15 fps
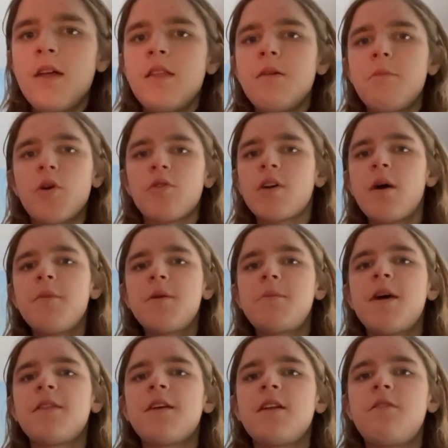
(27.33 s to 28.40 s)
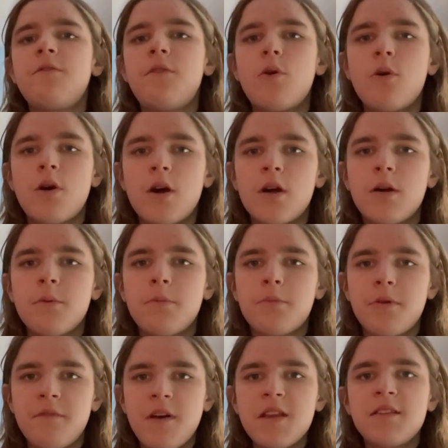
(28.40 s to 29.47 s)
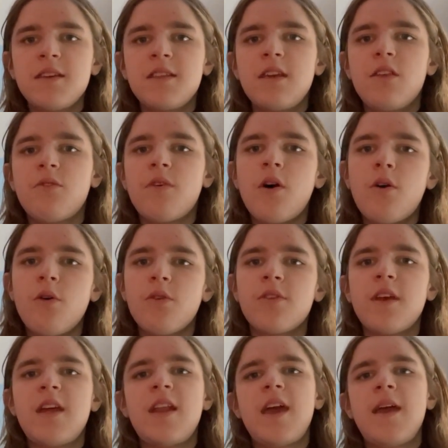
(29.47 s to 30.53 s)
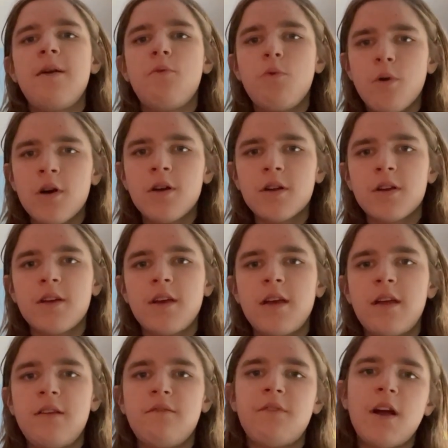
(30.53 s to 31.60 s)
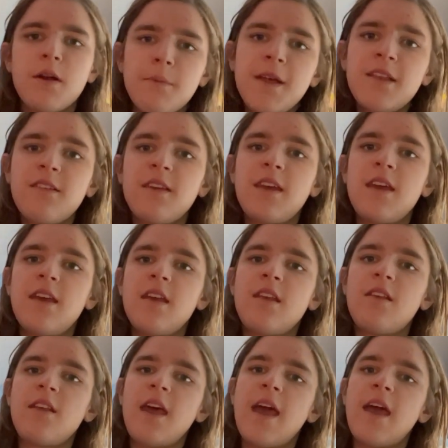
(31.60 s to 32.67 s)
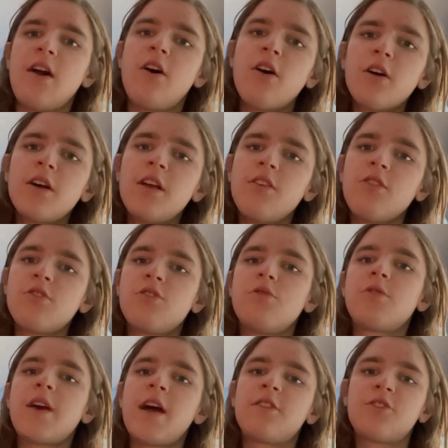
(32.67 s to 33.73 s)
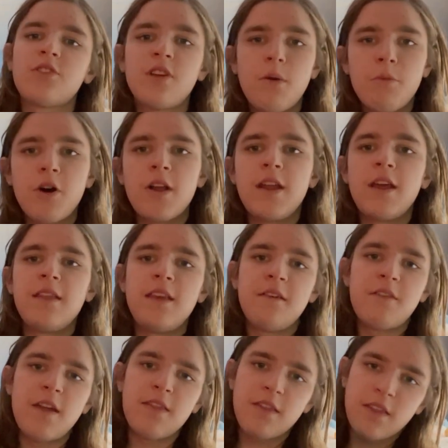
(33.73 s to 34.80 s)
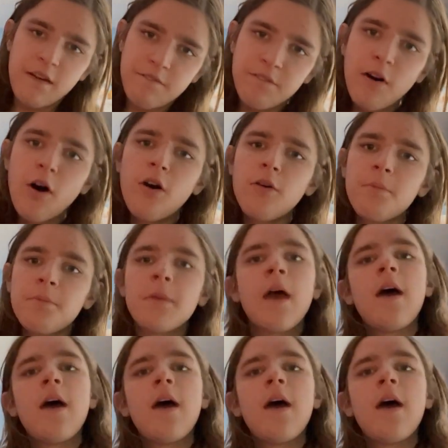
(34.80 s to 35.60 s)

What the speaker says: The most common method for preventing these falls in a work environment is a harness to catch someone in the event that they fall.